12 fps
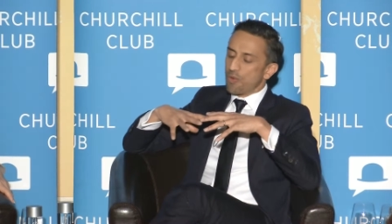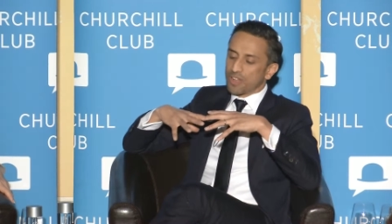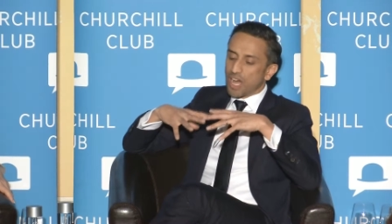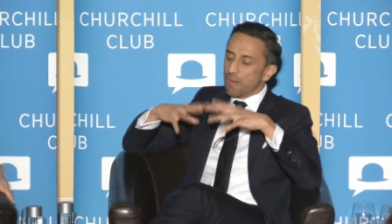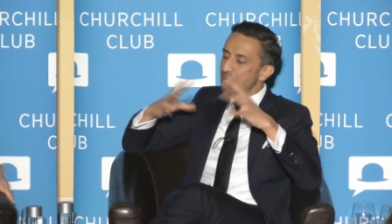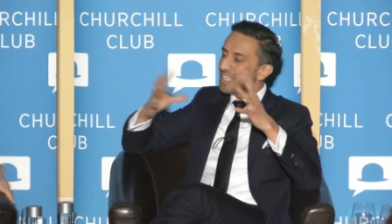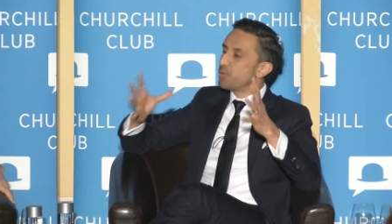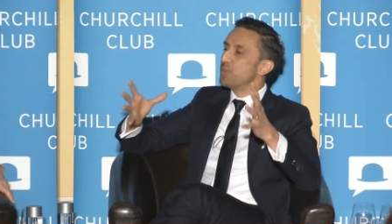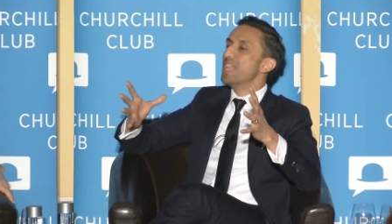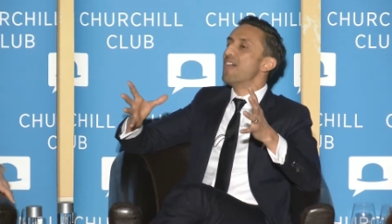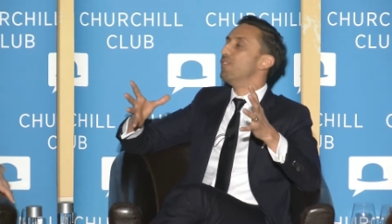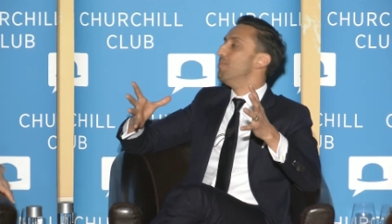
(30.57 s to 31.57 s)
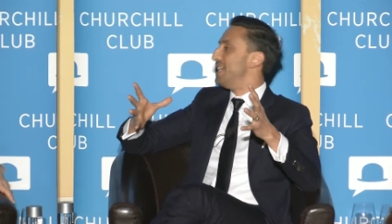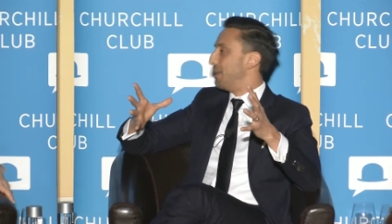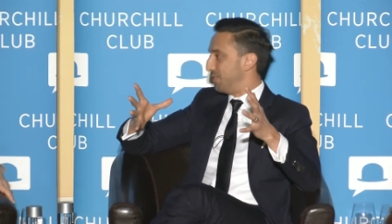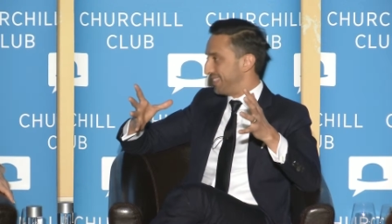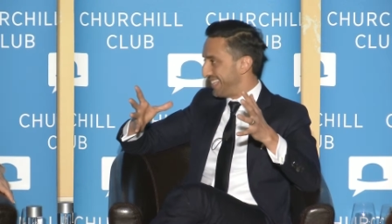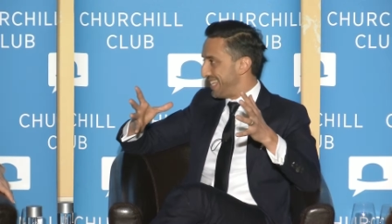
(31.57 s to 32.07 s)
companies will never be
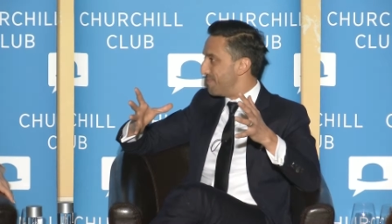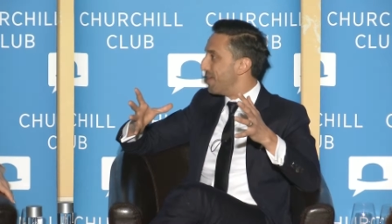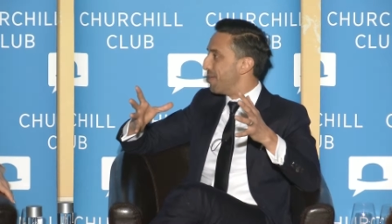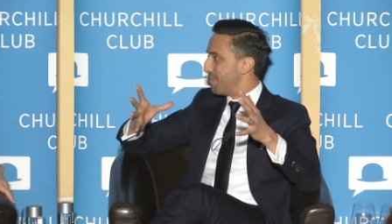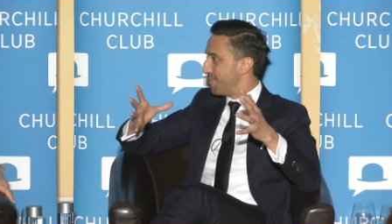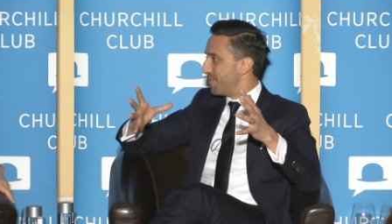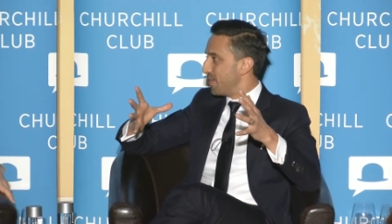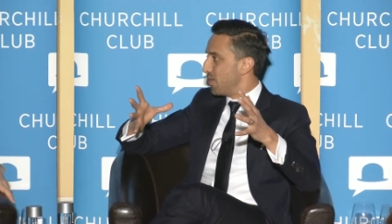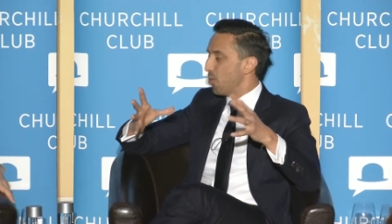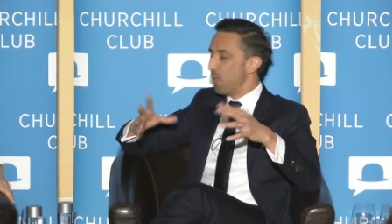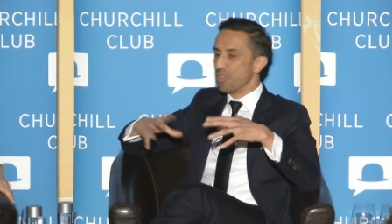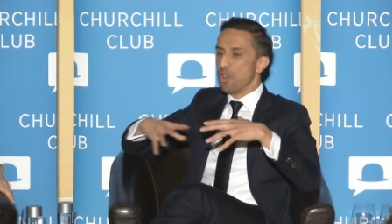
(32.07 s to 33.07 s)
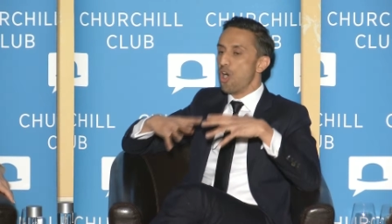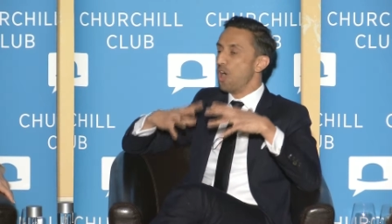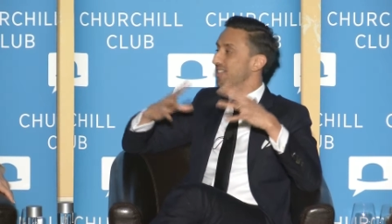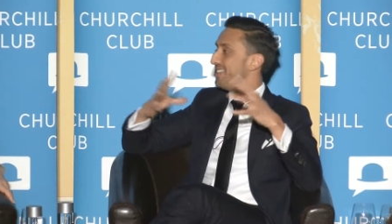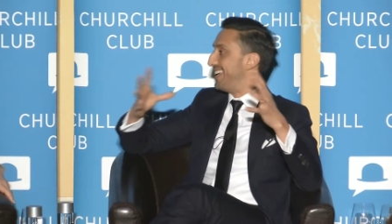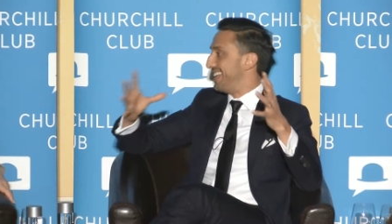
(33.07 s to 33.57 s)
able to keep up with all
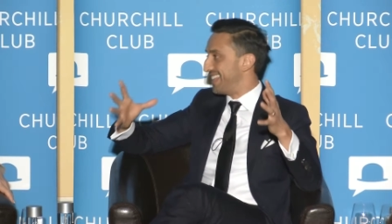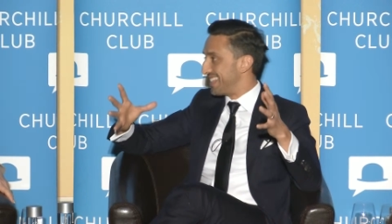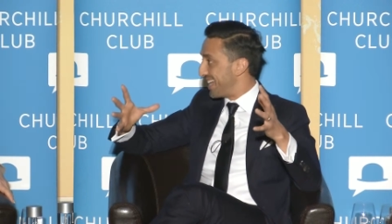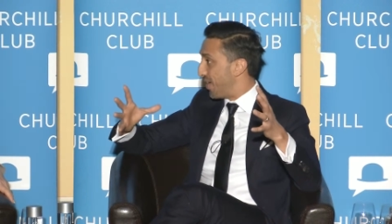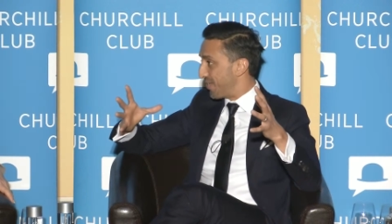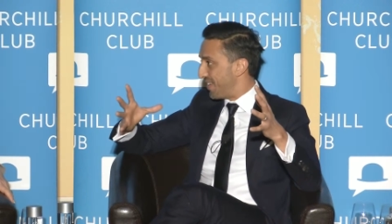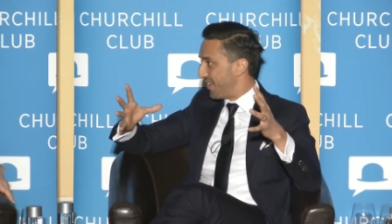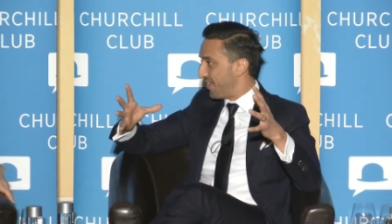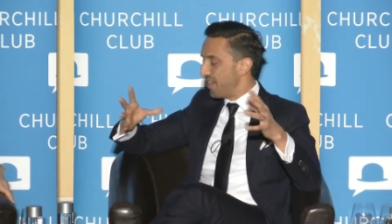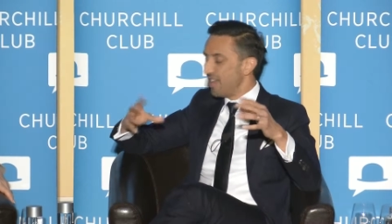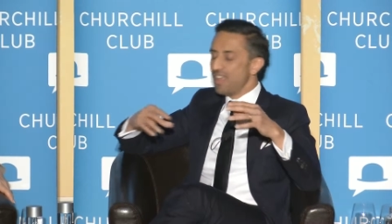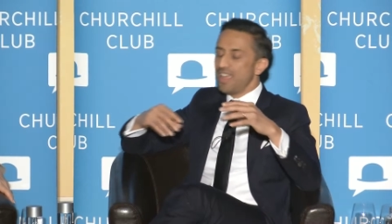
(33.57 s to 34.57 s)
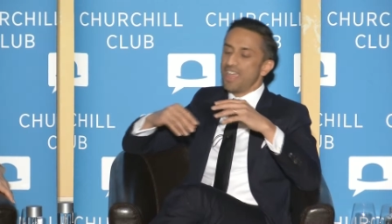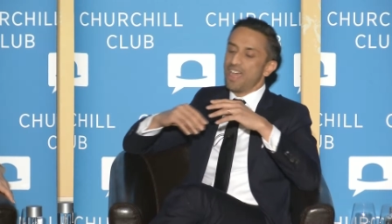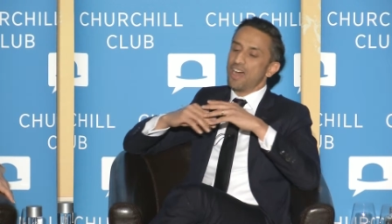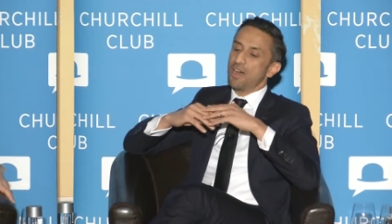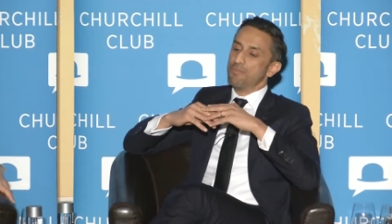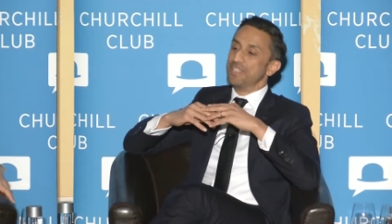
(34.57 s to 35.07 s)
the data that's out there. Mm-hmm.
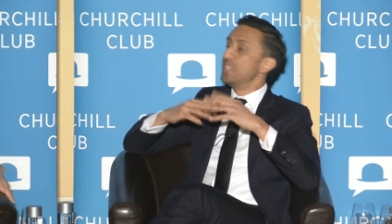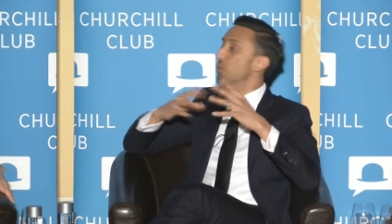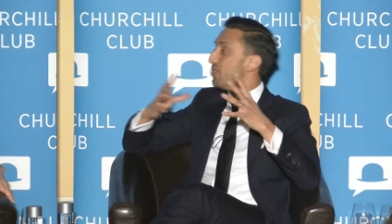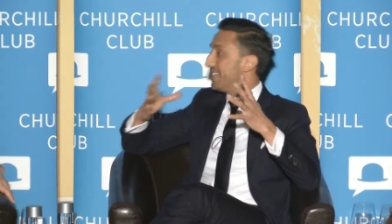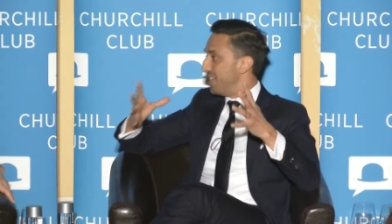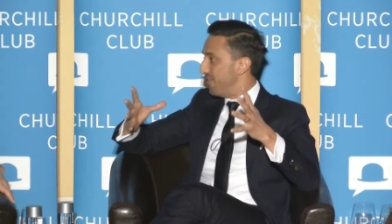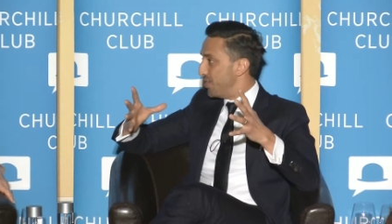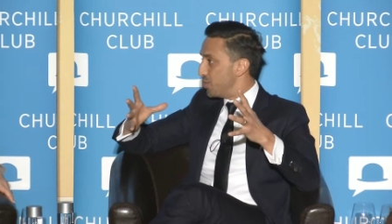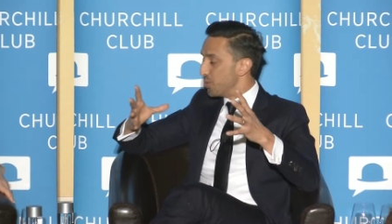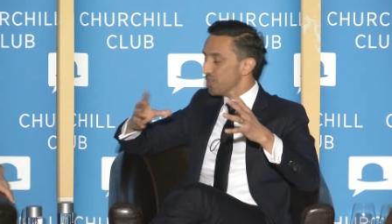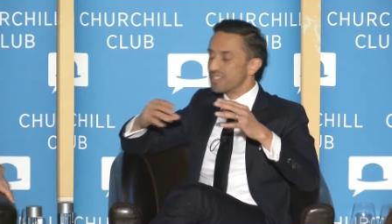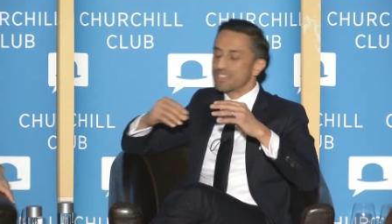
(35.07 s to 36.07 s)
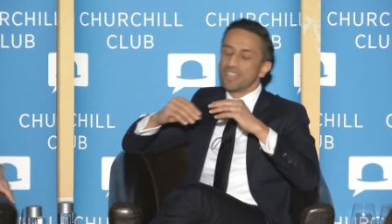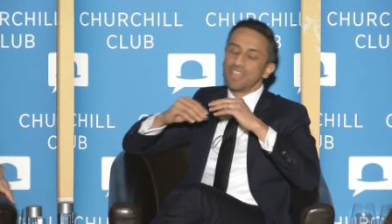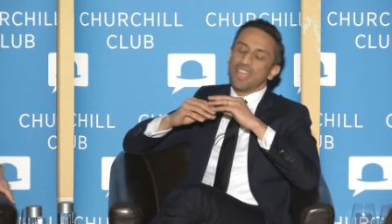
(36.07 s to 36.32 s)
Um, neither will individuals.